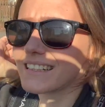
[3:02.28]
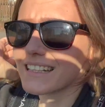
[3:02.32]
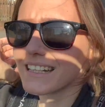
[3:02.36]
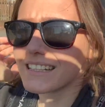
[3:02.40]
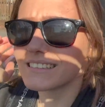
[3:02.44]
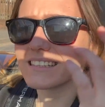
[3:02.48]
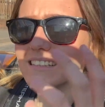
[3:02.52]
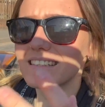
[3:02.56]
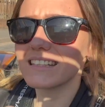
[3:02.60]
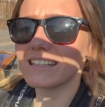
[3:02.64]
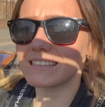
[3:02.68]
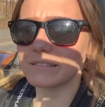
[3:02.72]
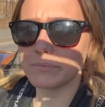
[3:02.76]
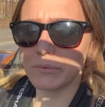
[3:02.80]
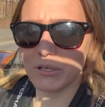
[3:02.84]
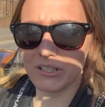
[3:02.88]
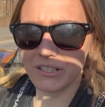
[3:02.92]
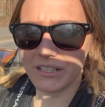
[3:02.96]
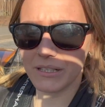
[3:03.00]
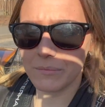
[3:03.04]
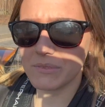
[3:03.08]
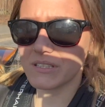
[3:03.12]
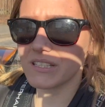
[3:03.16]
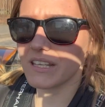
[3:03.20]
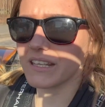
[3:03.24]
So this model
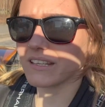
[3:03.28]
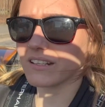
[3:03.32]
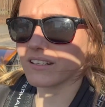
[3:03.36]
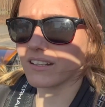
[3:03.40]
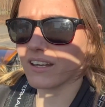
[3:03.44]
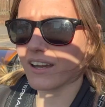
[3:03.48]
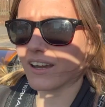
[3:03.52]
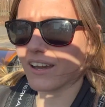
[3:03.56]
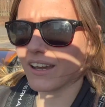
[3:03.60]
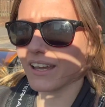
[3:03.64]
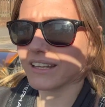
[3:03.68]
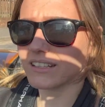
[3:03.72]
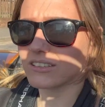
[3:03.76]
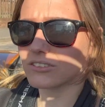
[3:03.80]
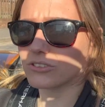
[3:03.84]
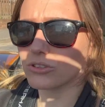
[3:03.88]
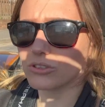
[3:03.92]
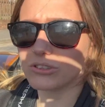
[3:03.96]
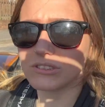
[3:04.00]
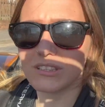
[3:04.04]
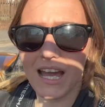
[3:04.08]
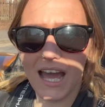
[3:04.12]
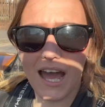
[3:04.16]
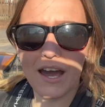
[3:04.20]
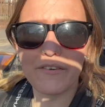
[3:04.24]
in particular, it
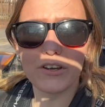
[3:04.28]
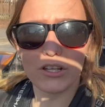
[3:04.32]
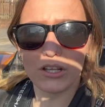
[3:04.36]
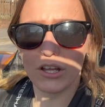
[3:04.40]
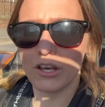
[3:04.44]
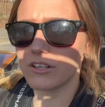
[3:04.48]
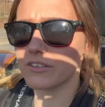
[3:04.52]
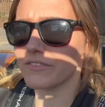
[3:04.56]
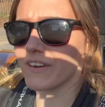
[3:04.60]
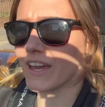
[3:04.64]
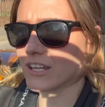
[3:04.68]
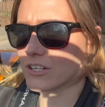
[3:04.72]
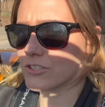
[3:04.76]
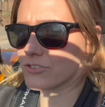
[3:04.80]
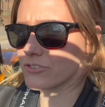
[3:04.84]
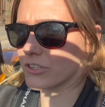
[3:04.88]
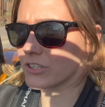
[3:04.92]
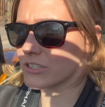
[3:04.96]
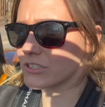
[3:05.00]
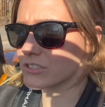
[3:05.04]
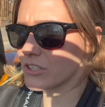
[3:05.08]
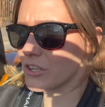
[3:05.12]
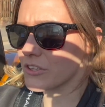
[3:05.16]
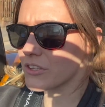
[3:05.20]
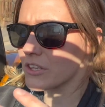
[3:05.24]
does have a load of
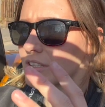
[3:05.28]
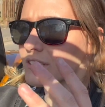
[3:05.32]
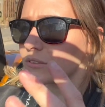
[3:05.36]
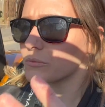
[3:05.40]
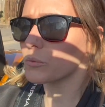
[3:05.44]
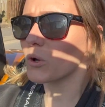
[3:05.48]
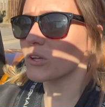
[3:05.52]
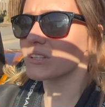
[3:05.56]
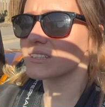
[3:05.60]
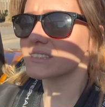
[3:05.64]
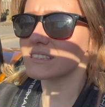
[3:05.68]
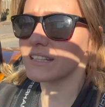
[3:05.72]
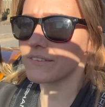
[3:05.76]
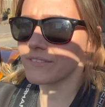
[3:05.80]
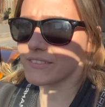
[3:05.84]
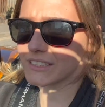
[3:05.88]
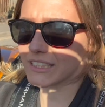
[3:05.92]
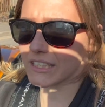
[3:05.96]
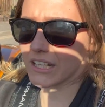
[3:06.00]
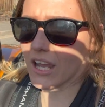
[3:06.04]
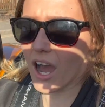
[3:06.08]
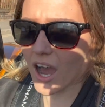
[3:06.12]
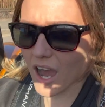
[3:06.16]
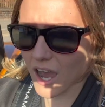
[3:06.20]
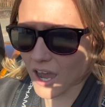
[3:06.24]
extras. So the
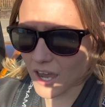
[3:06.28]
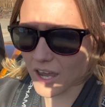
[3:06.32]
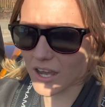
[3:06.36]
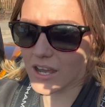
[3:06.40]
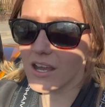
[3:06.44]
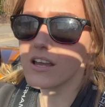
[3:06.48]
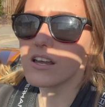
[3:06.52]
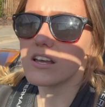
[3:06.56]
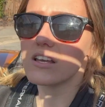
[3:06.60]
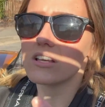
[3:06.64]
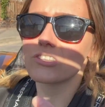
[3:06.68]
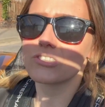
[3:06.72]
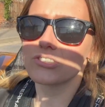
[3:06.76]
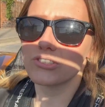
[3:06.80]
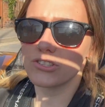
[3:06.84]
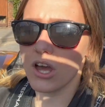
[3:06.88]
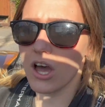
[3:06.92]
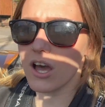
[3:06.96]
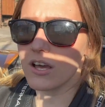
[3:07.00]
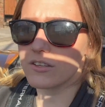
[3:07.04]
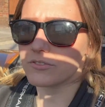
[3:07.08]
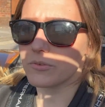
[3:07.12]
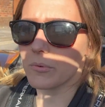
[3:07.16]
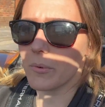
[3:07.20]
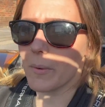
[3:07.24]
170R
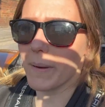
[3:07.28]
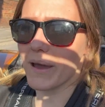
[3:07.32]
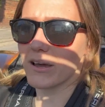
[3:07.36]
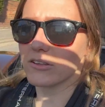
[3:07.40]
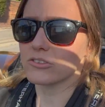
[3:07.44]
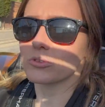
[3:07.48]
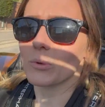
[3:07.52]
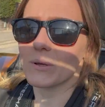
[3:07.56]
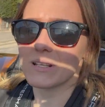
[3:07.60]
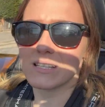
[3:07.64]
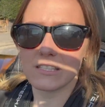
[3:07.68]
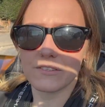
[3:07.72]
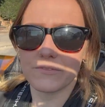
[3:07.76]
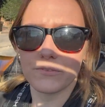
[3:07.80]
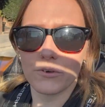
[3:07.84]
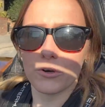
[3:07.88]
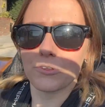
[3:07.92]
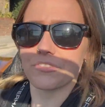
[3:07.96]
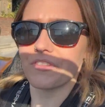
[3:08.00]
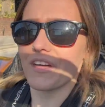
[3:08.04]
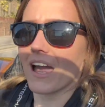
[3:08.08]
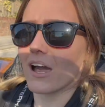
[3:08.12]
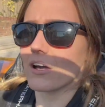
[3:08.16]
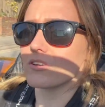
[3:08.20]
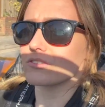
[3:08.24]
starts from about
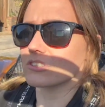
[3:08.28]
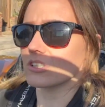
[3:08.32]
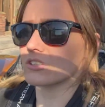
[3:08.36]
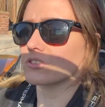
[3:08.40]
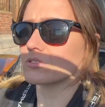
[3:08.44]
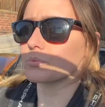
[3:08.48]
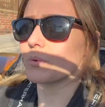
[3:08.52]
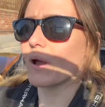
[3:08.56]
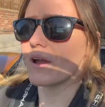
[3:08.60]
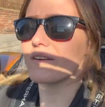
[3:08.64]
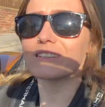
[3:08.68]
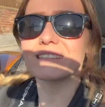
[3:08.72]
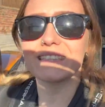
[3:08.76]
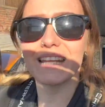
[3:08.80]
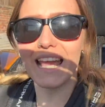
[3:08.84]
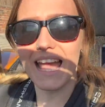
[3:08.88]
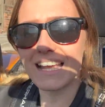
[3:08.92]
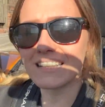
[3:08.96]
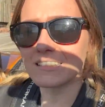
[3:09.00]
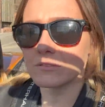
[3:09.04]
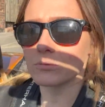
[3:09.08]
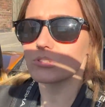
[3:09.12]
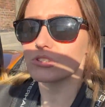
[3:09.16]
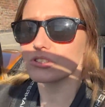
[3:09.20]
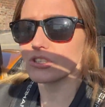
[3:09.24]
24,000, whereas the
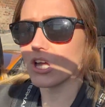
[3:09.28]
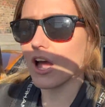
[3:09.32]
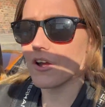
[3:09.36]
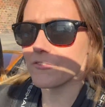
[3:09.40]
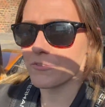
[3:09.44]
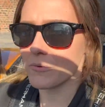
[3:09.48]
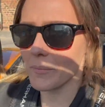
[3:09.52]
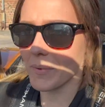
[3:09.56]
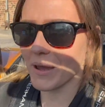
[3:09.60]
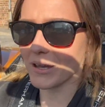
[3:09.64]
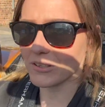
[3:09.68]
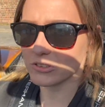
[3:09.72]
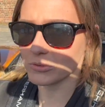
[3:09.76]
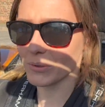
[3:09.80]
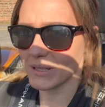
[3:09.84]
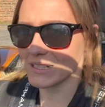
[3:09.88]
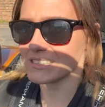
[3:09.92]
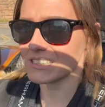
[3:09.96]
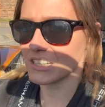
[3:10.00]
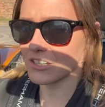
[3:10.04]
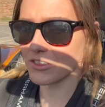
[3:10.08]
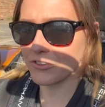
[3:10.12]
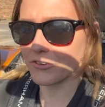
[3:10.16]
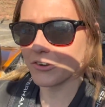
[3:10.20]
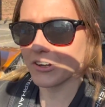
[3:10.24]
S will start from about
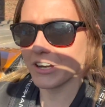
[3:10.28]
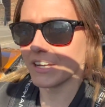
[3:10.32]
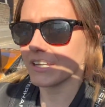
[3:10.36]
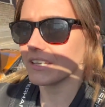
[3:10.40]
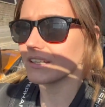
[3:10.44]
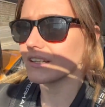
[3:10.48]
23,